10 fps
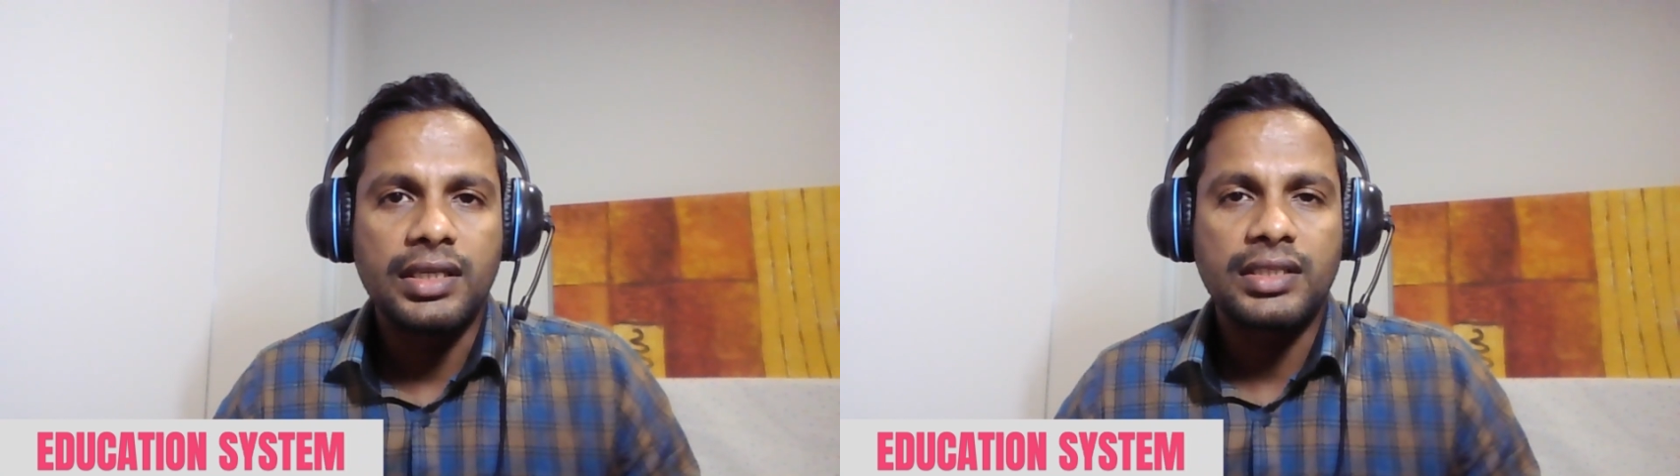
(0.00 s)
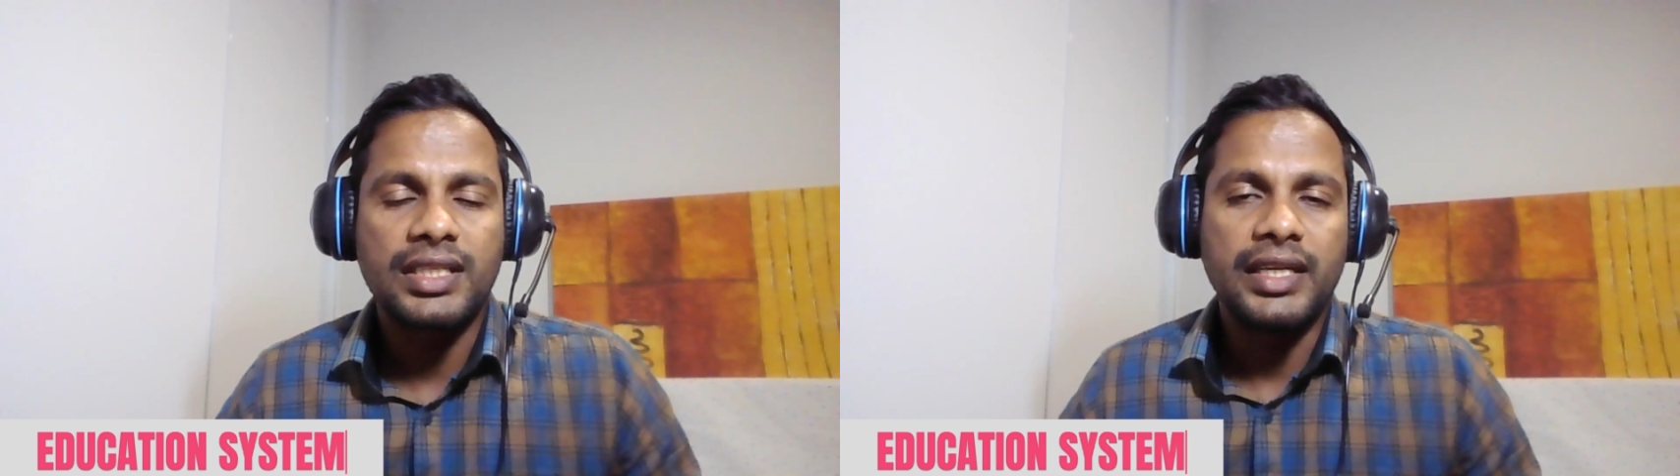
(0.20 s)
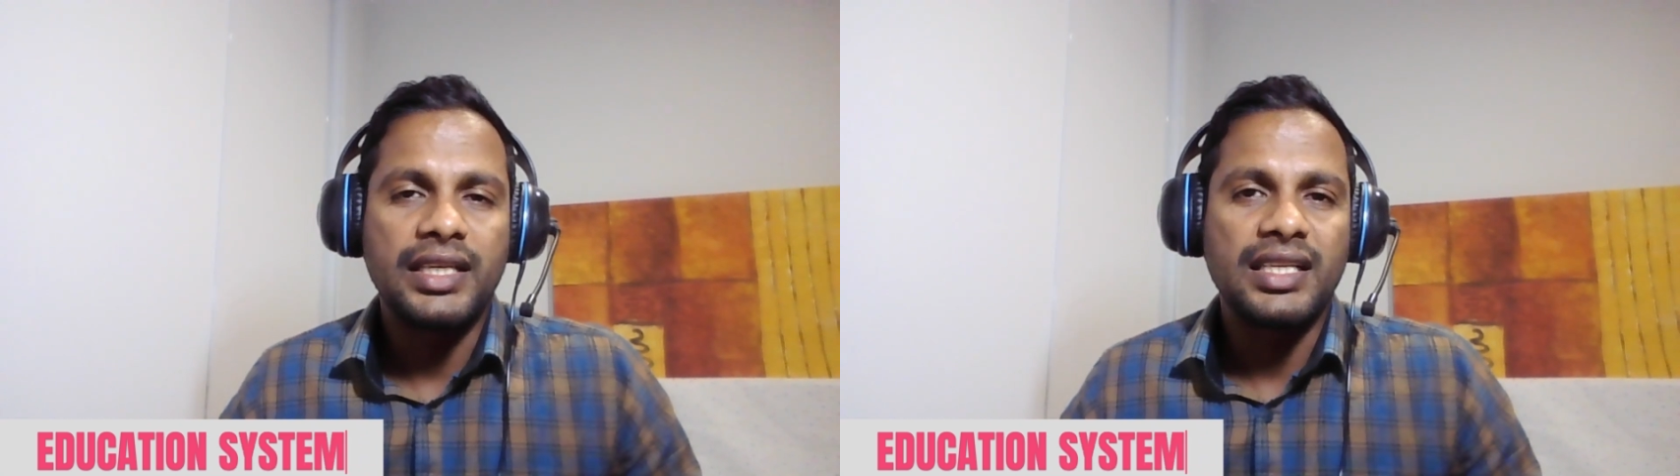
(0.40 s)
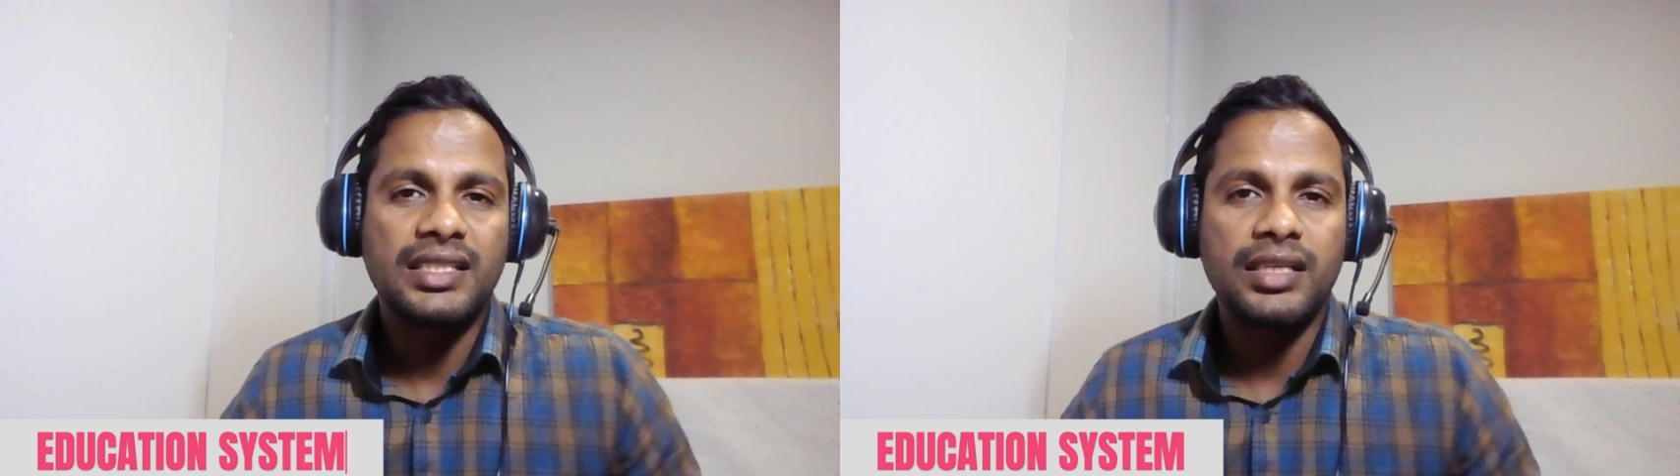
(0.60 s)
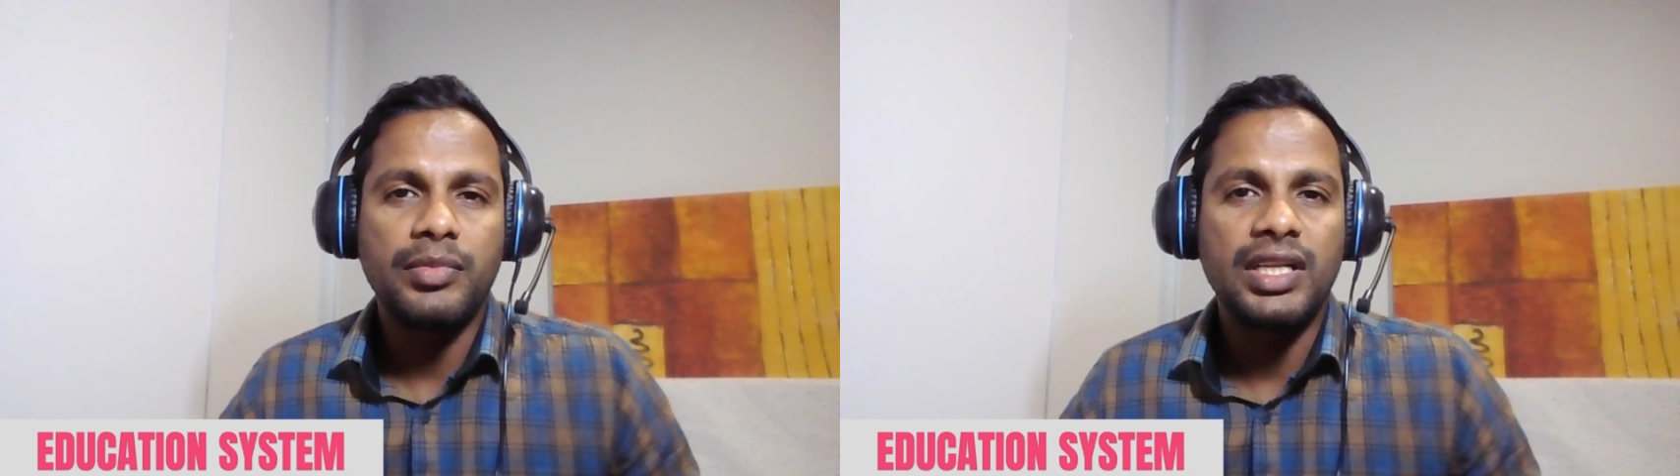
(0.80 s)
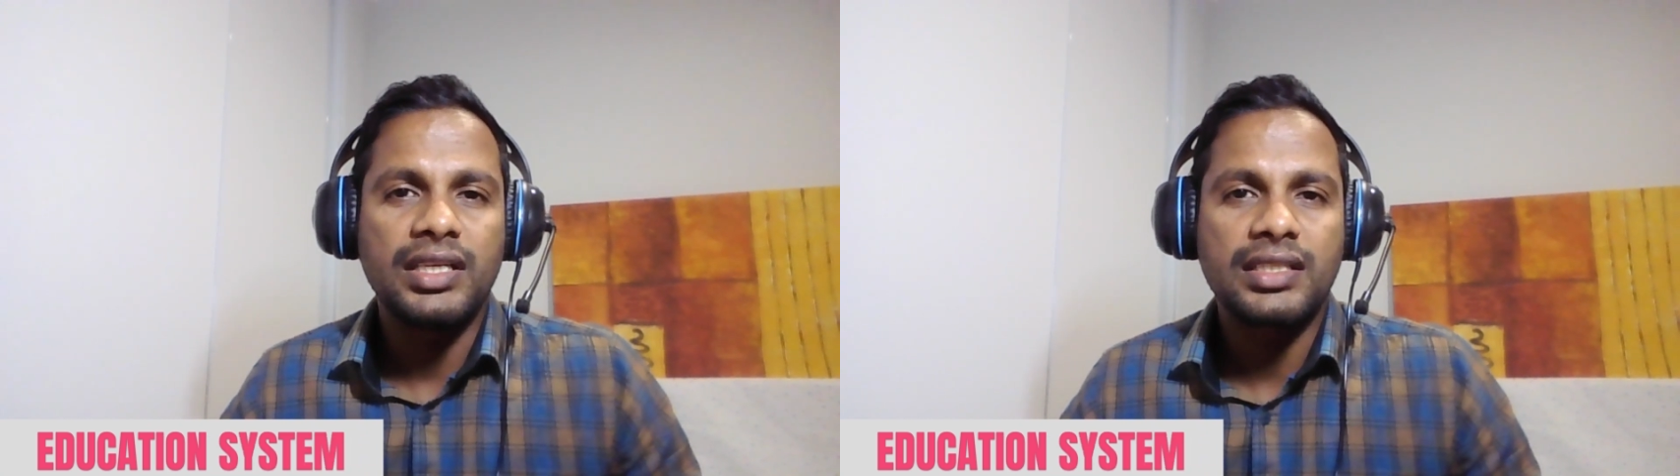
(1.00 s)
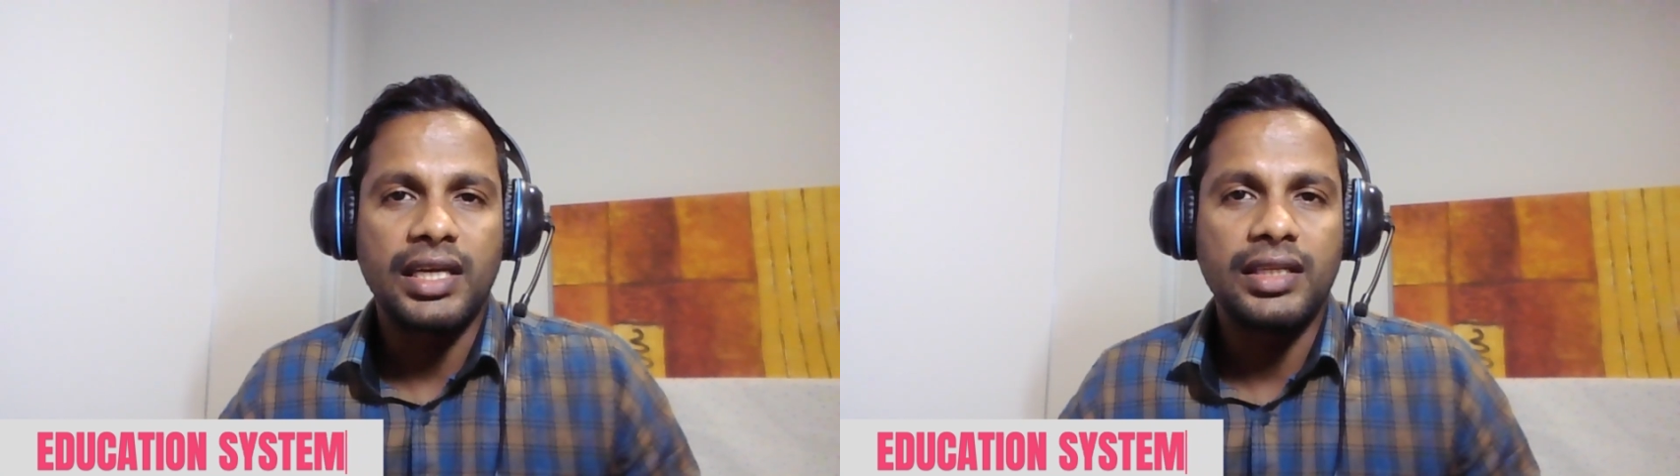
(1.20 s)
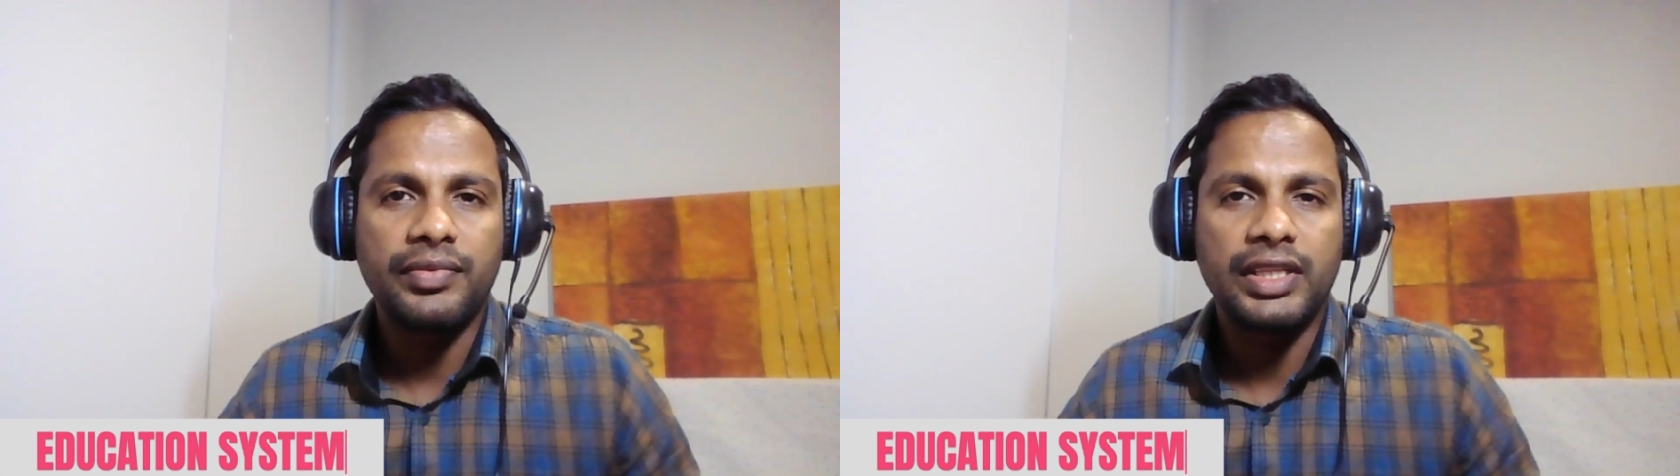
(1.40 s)
studying similar
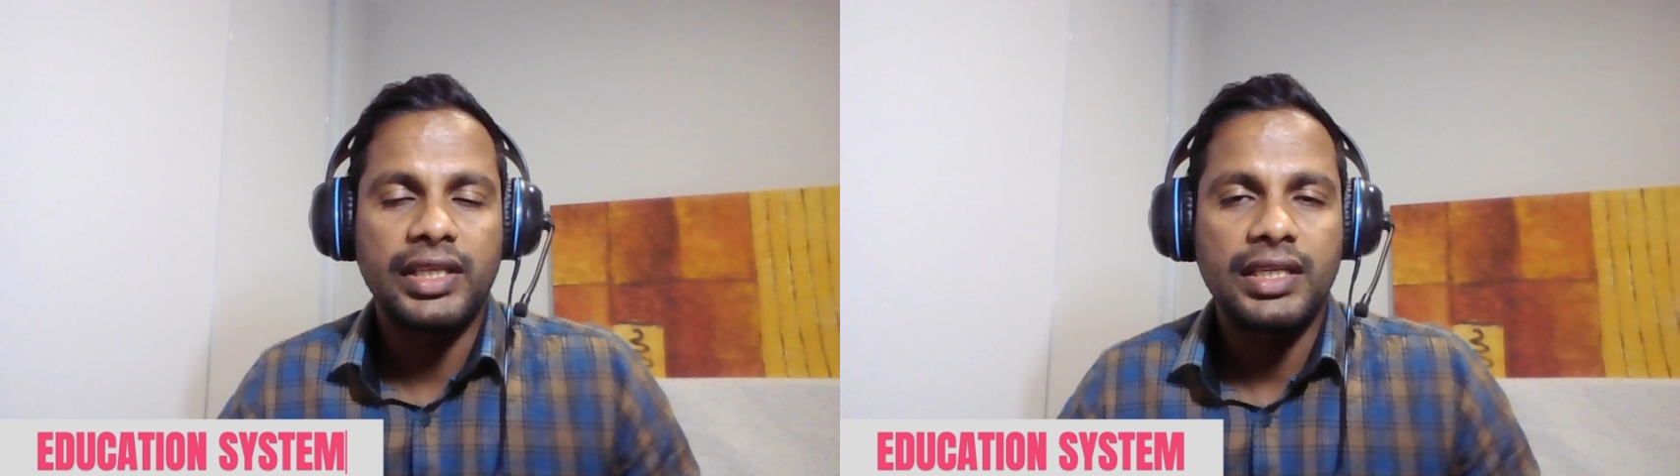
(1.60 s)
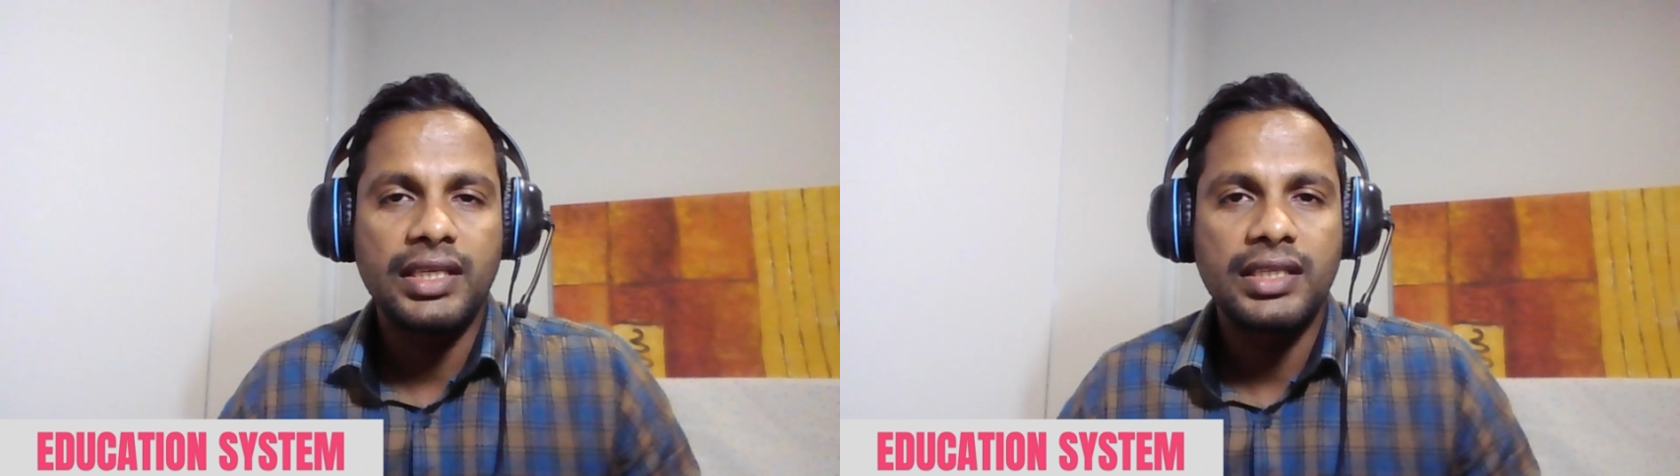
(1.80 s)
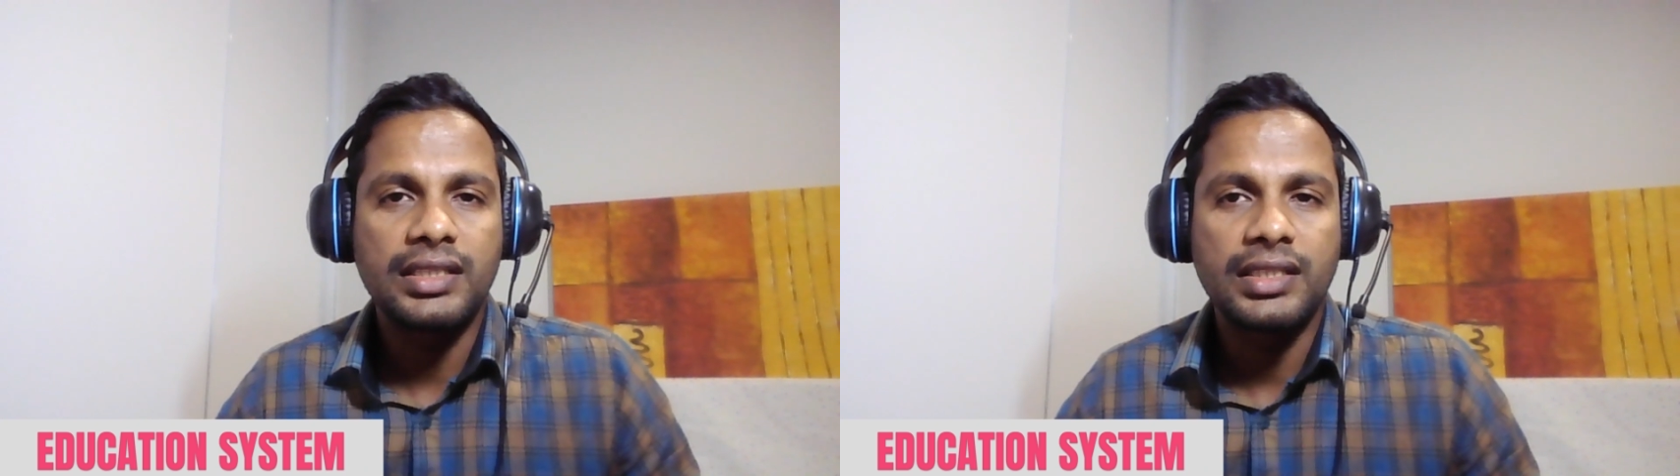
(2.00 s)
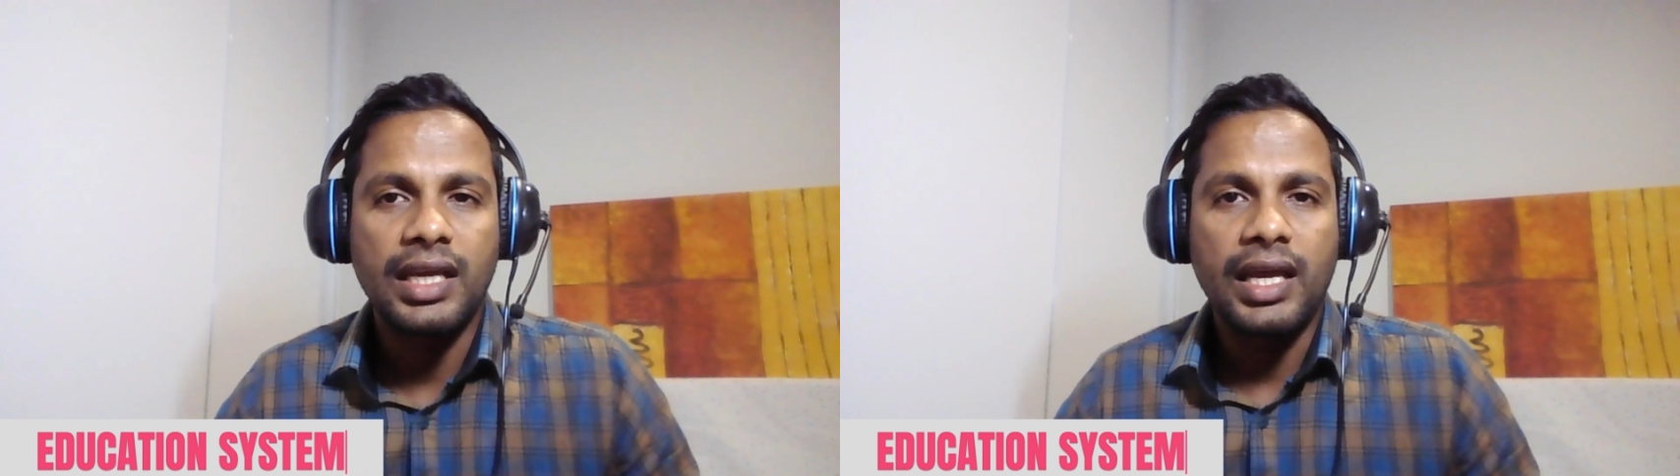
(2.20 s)
scientific theories